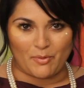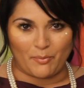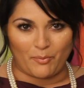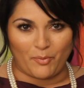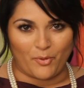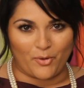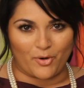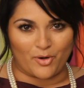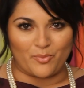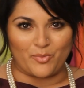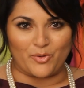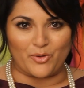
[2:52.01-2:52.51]
a
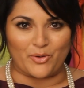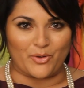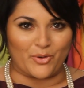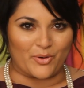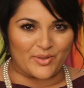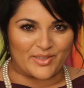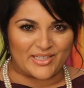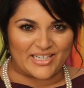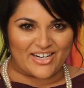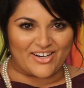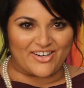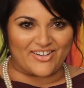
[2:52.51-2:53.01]
portable
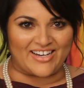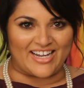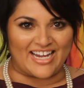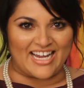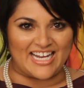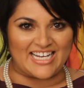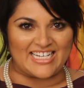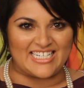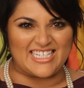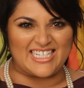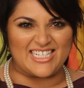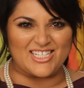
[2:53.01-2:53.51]
curling iron
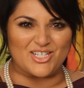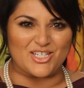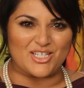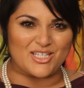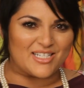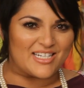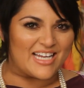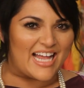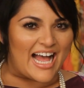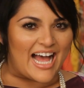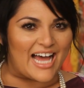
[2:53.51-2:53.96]
handy and just